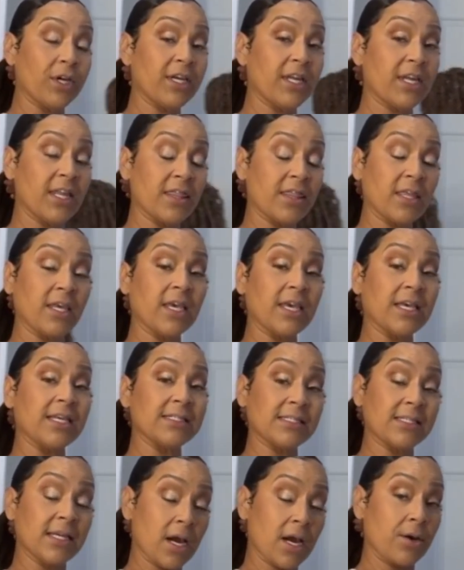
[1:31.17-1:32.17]
we're getting the
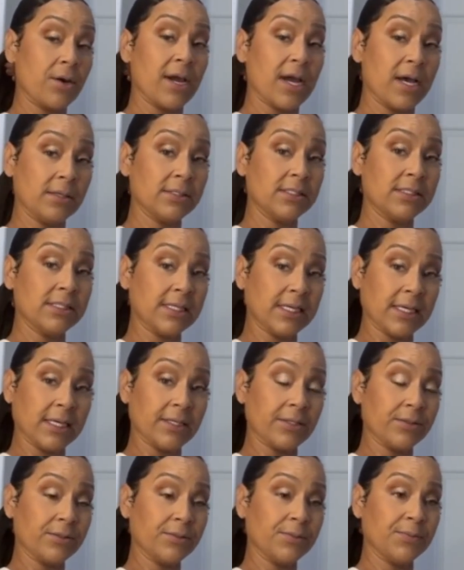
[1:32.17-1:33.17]
entire house
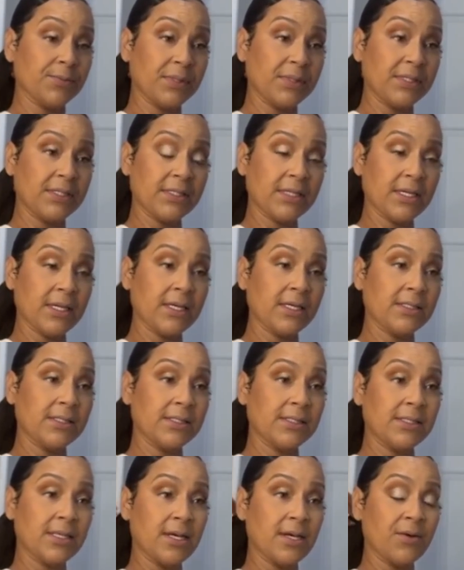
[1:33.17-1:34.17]
together
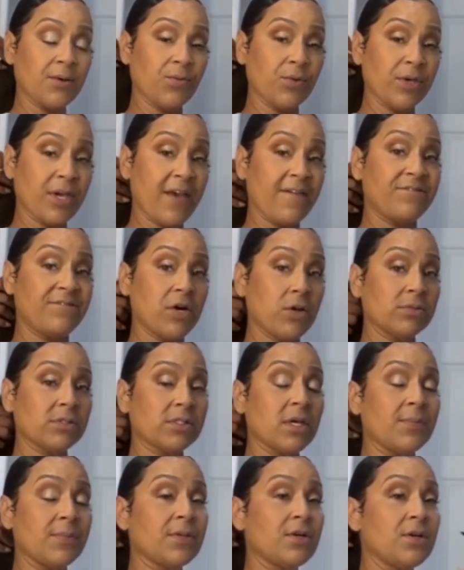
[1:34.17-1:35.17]
because uh, we got
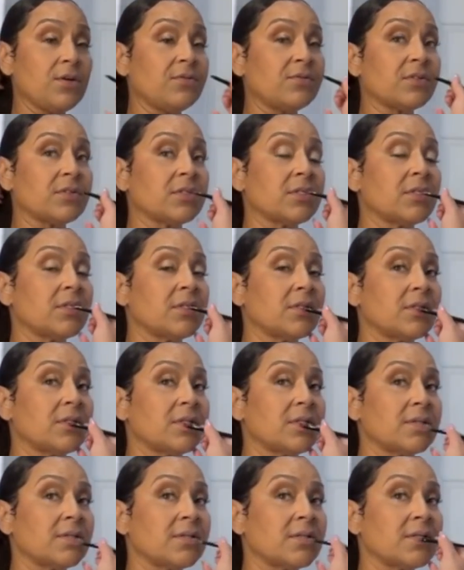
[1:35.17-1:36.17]
folks coming over.
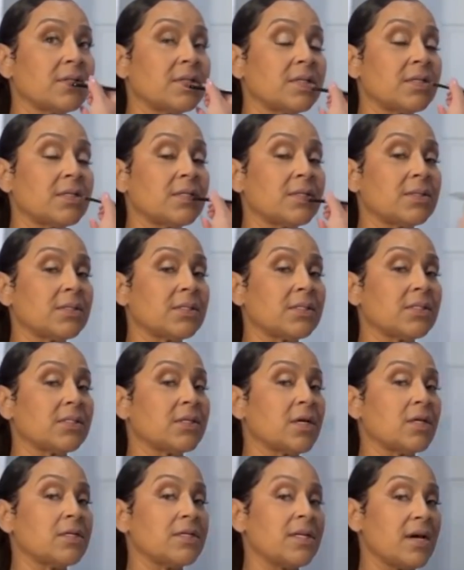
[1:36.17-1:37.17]
Uh, it
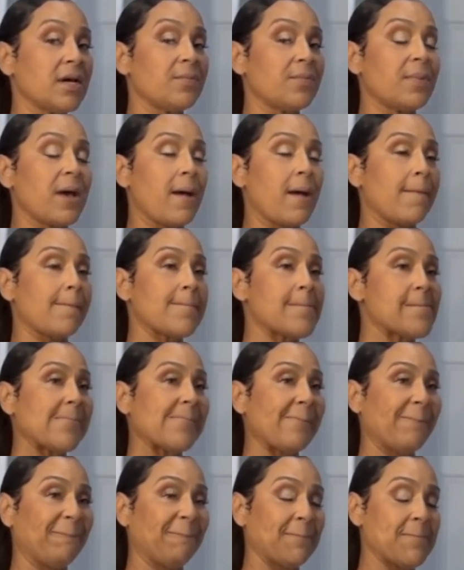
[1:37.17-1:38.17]
started out by
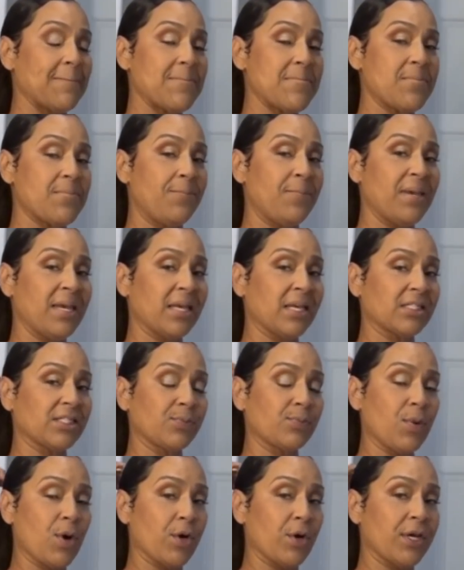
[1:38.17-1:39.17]
being a
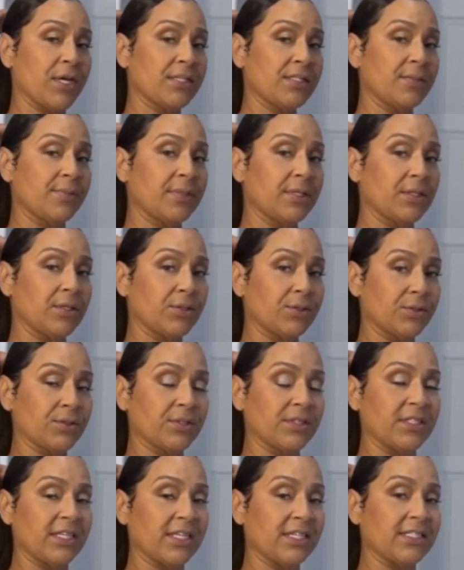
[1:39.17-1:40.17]
small, intimate little
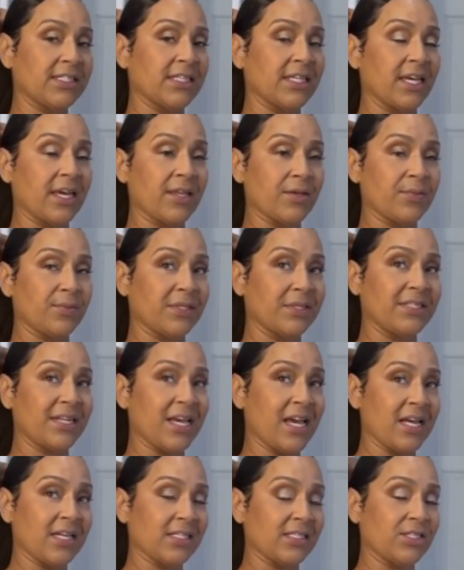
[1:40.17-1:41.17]
get together, but
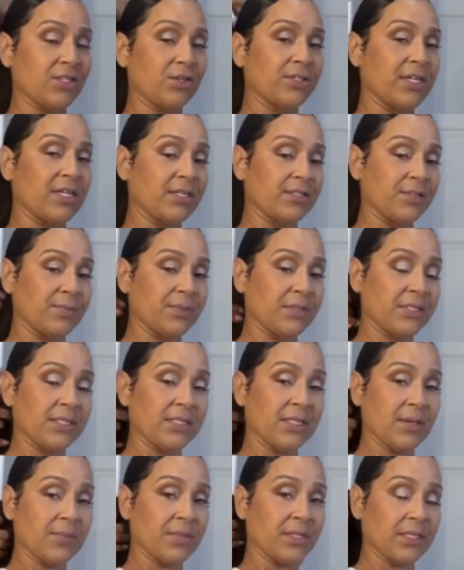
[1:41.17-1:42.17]
now it's turned out to be
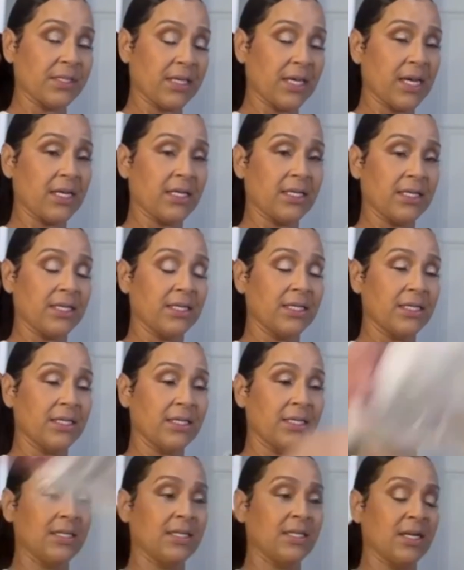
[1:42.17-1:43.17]
something kind
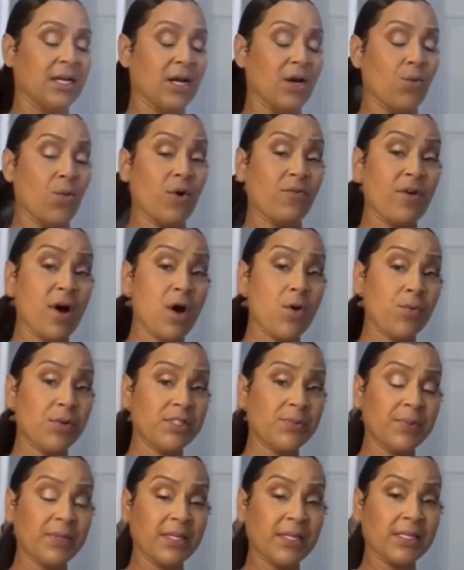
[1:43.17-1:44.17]
of. Well, I've
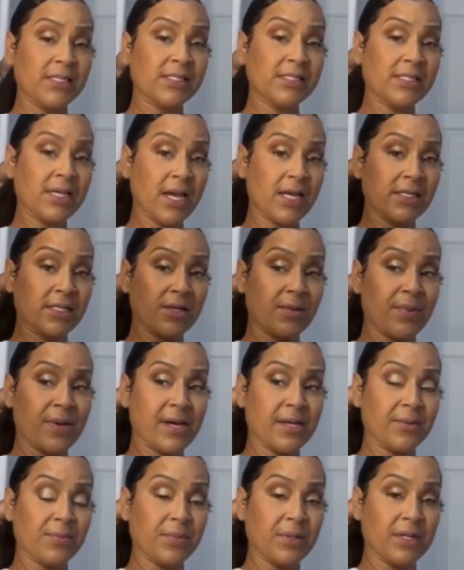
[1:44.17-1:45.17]
always been excited
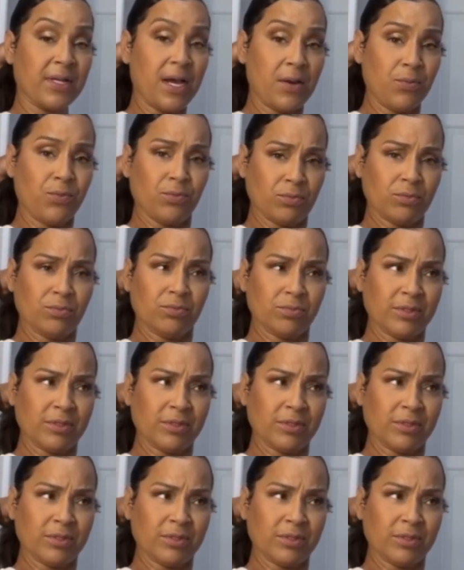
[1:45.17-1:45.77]
about it, but I'm